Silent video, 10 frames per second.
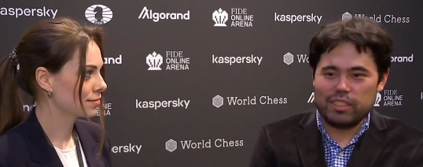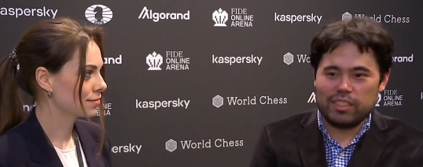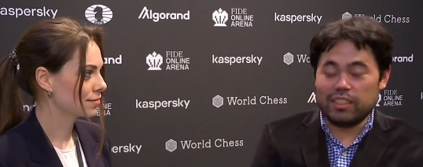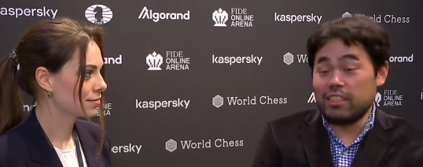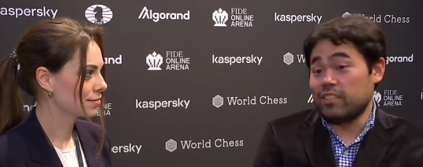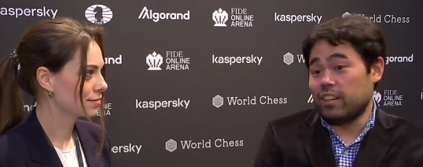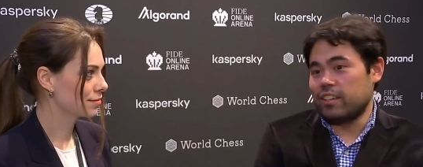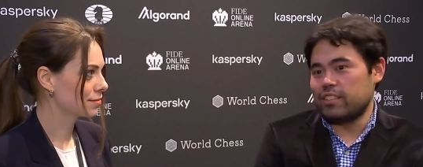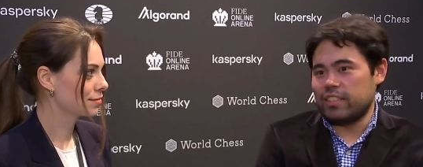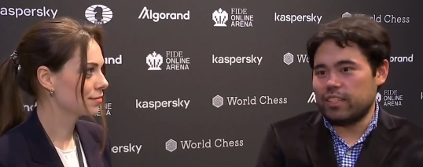Speaker 1: at least
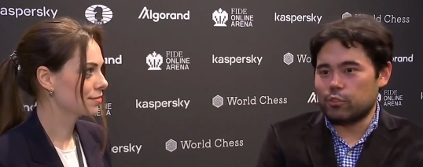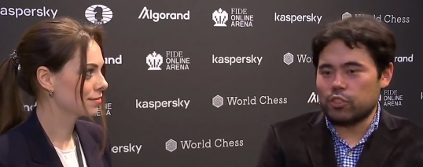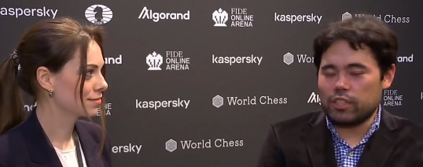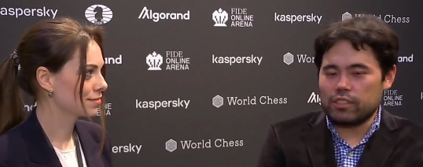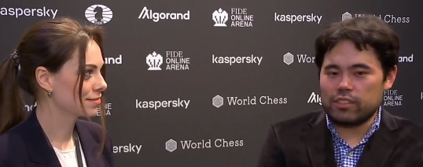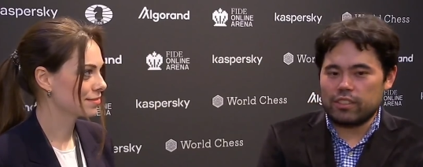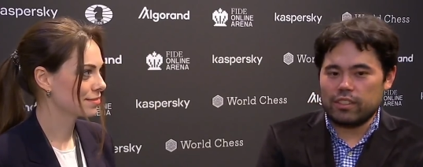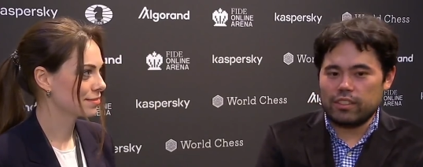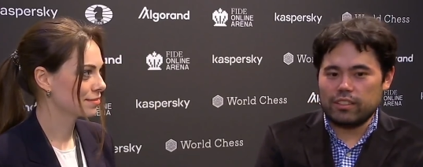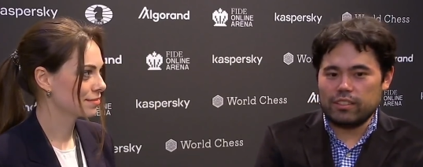not standard chess
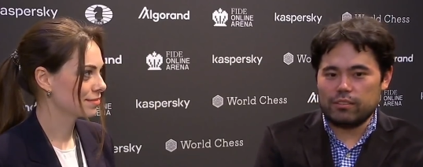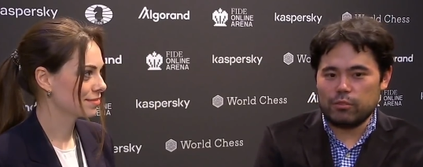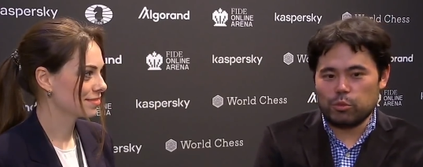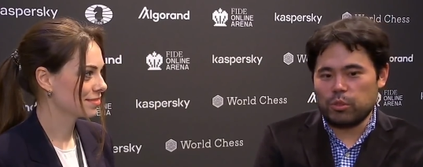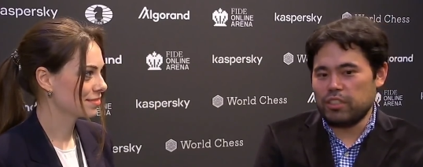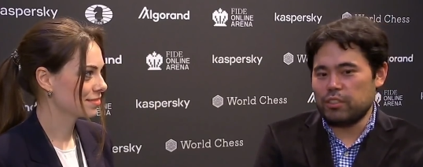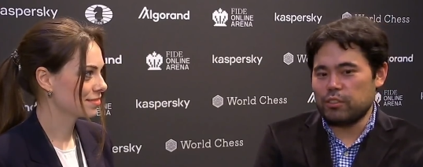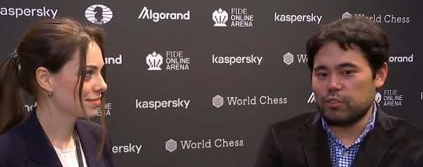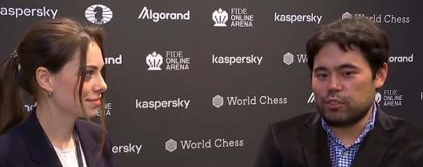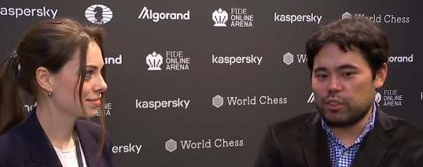uh, in, in 20
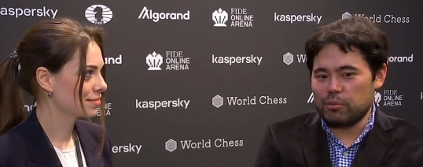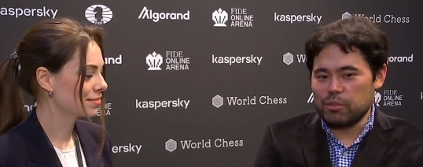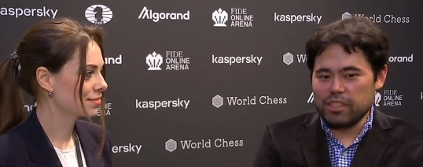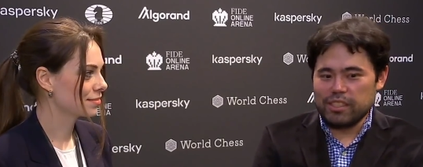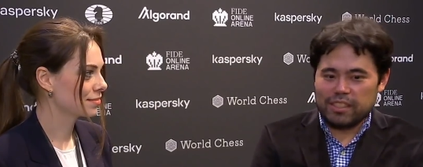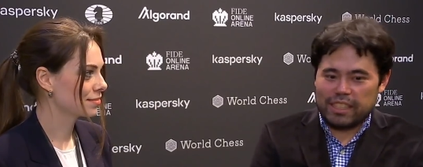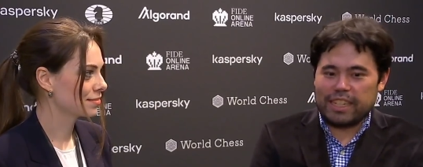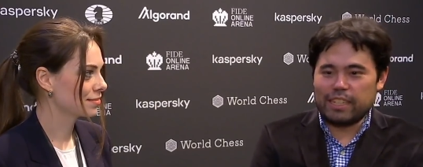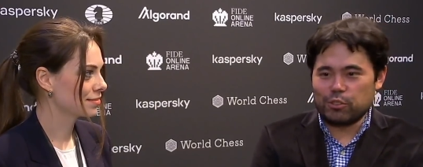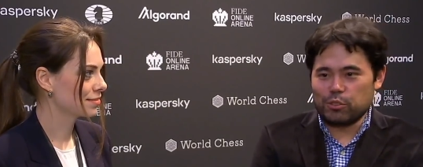years. So I think that
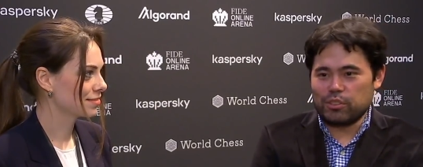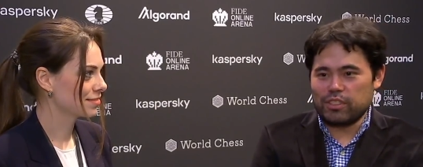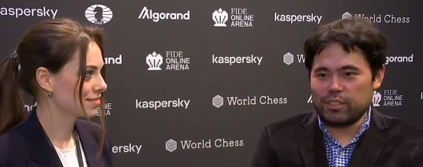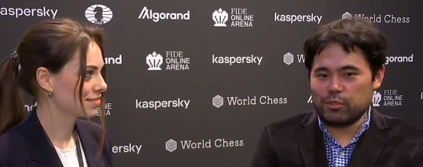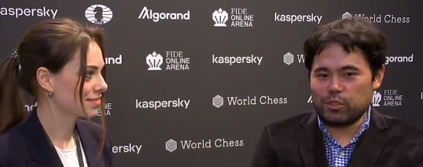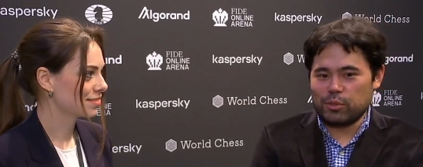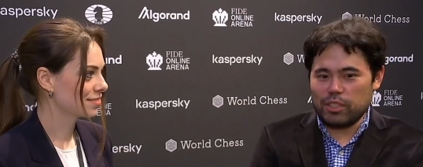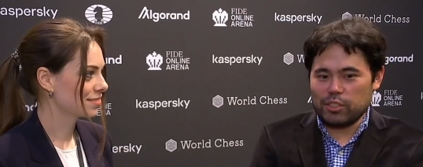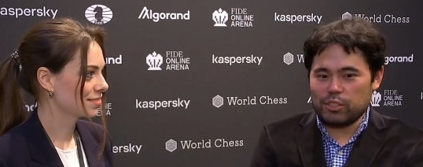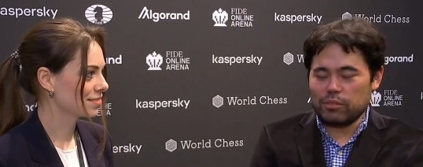answers answers the
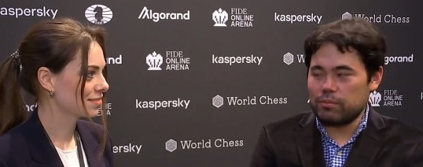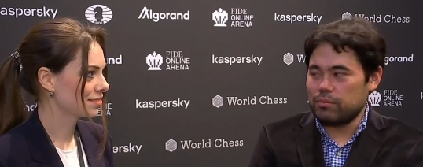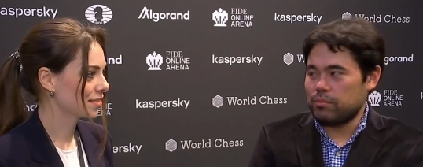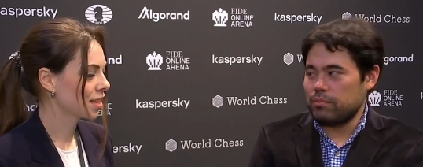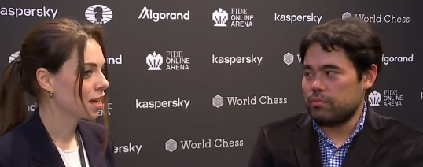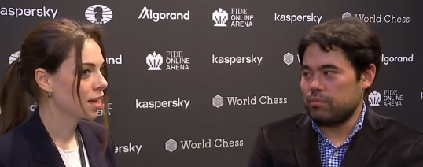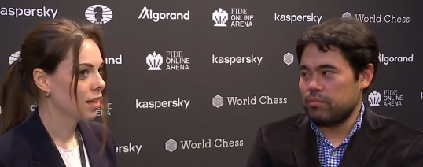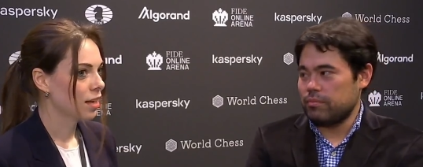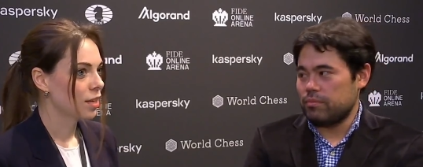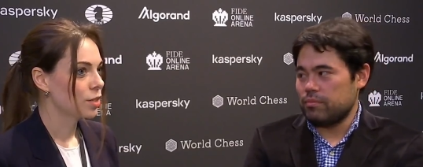question.
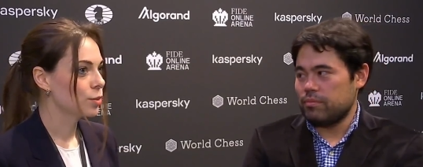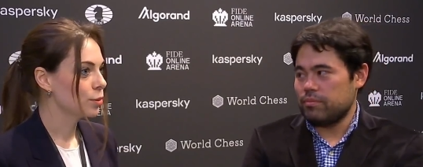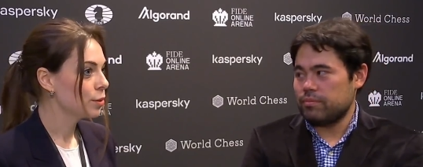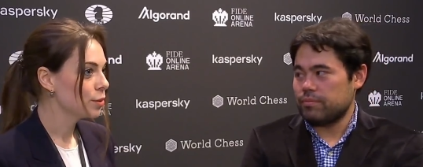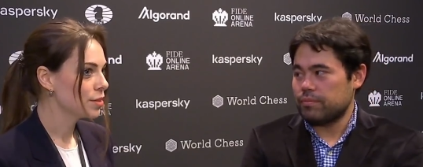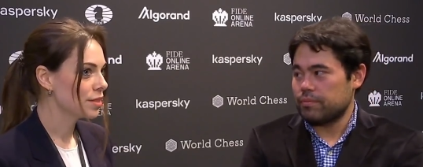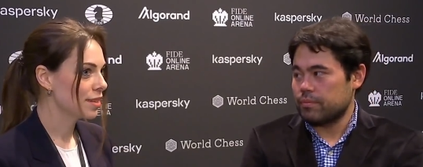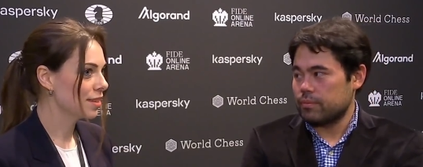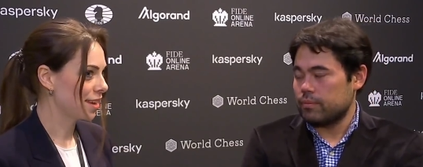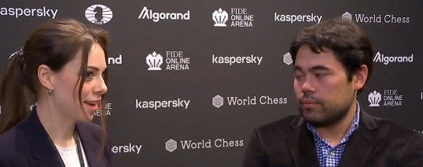
Speaker 2: Do you
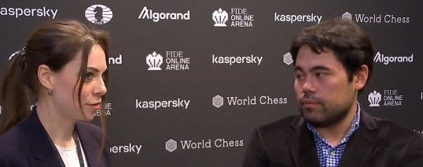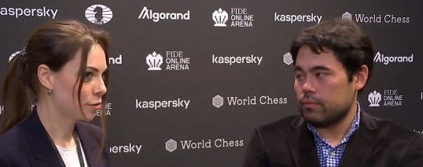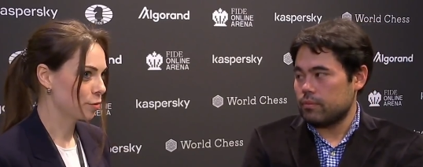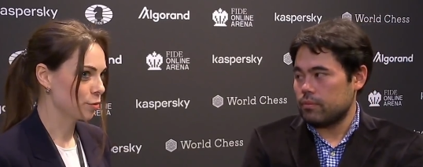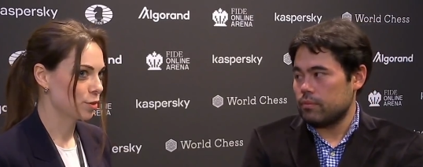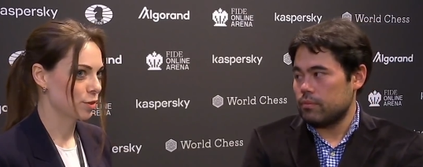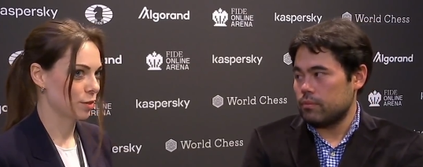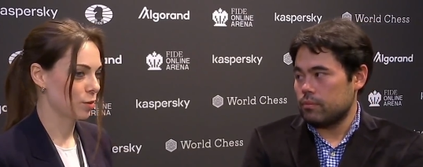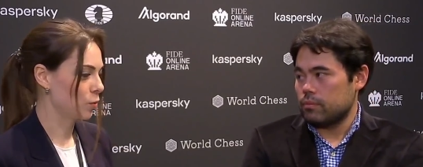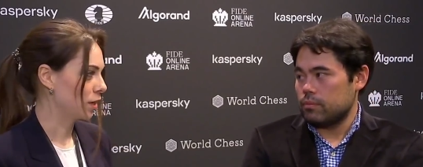see the arrows
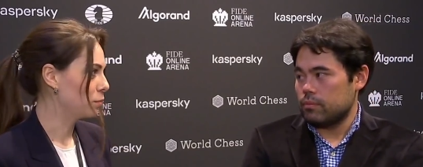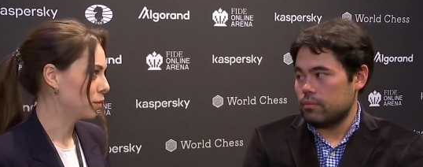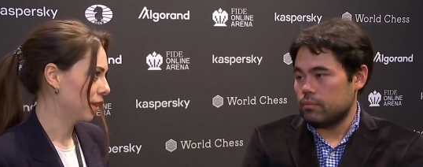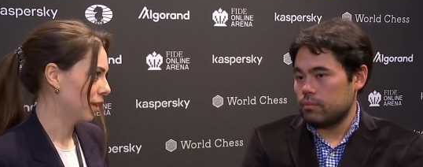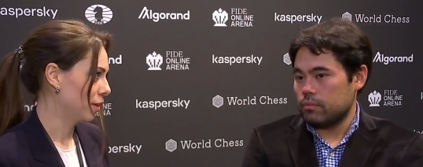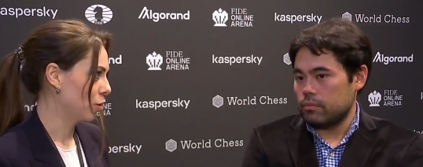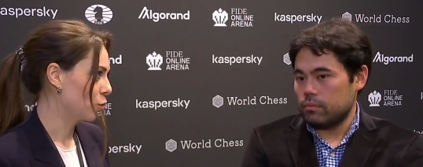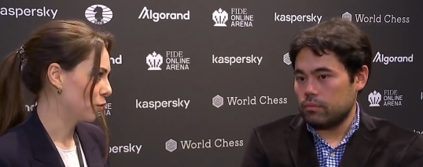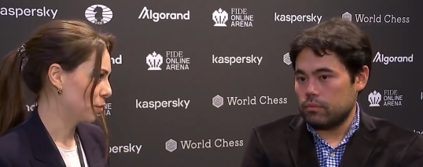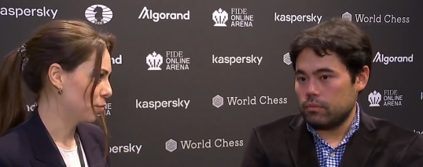uh, when playing
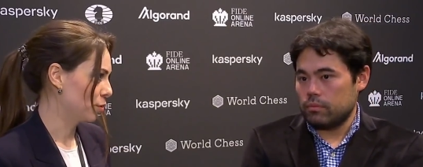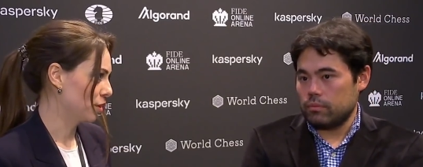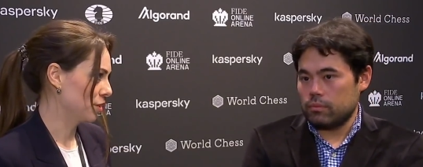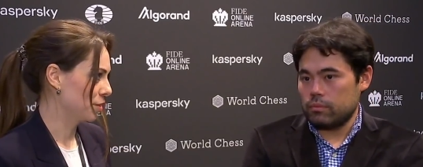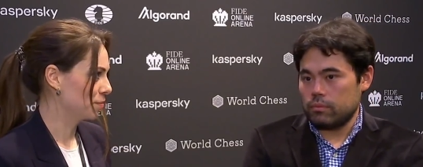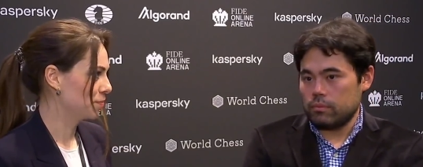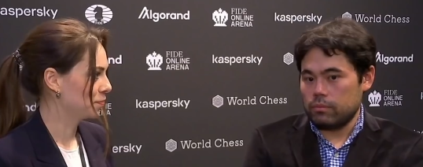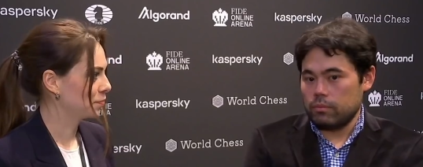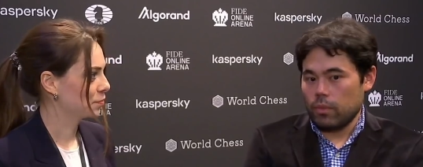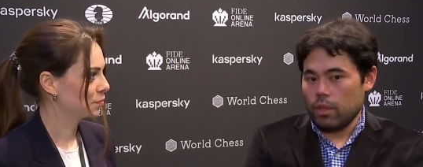over the board
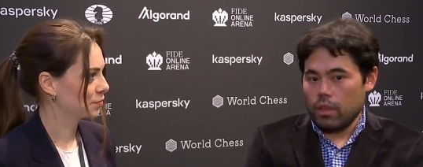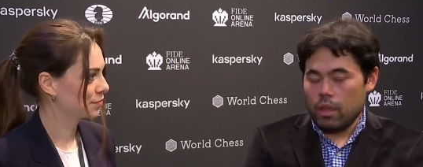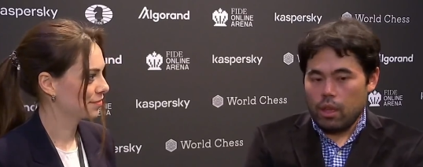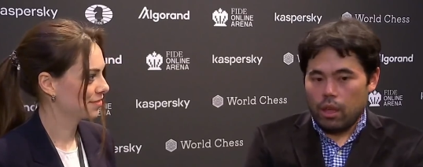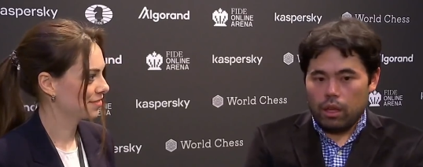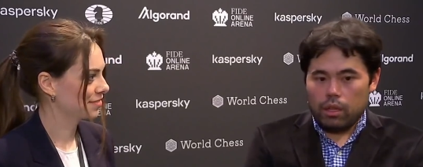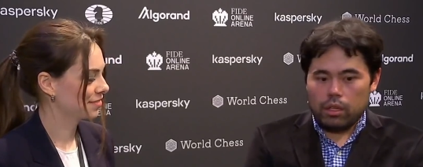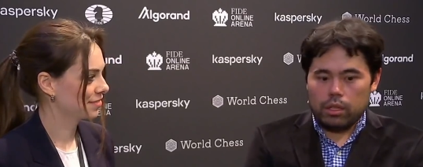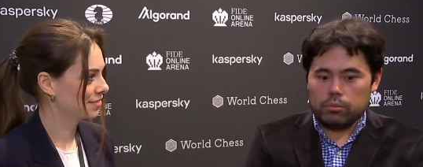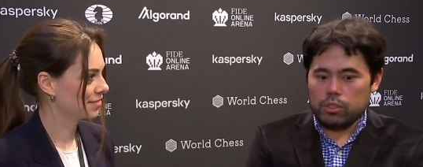
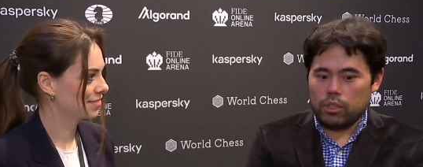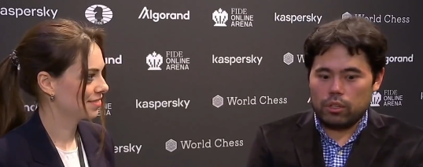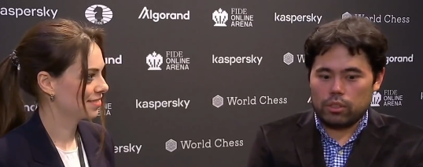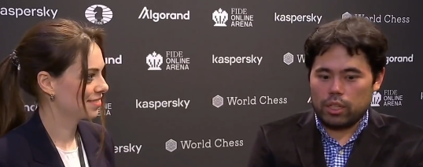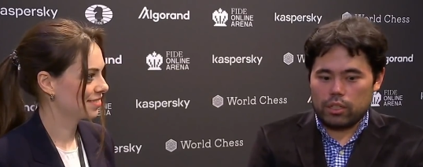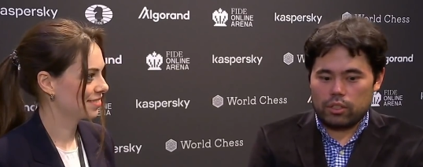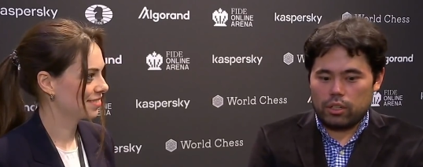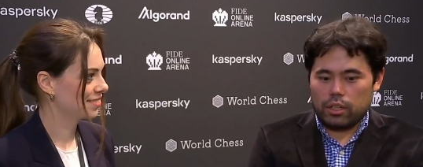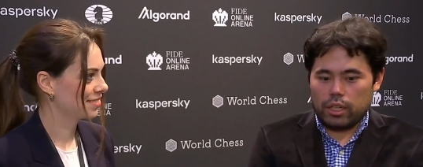
Speaker 1: um, no, not at all.